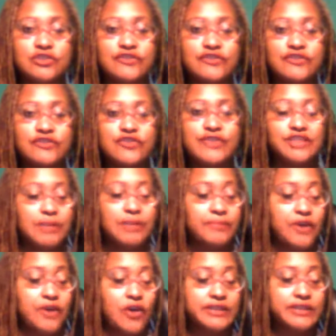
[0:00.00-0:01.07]
Those of you that
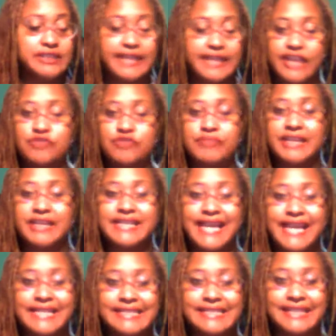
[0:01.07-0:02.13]
jump on today, you pay
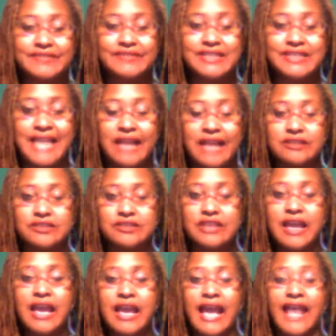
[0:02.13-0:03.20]
$97.
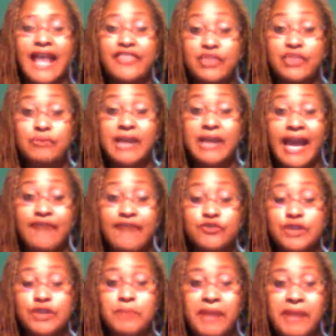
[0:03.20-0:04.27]
And then we have
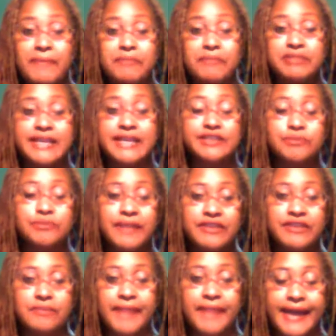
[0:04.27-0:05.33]
you on a payment plan to
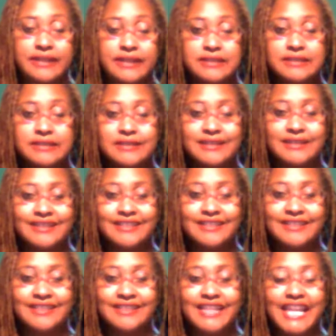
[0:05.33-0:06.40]
make the balance.
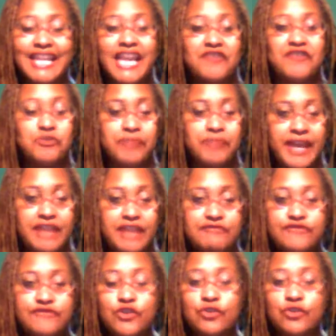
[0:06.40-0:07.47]
If you pay in
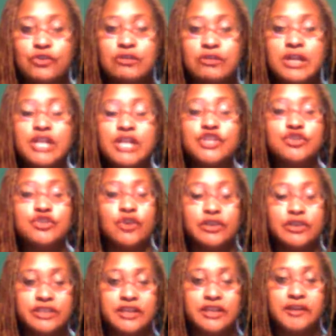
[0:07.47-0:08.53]
full, you're
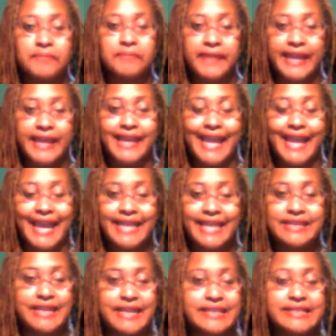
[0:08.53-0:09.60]
only going to pay
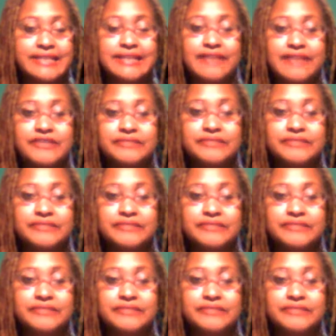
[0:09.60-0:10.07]
$897.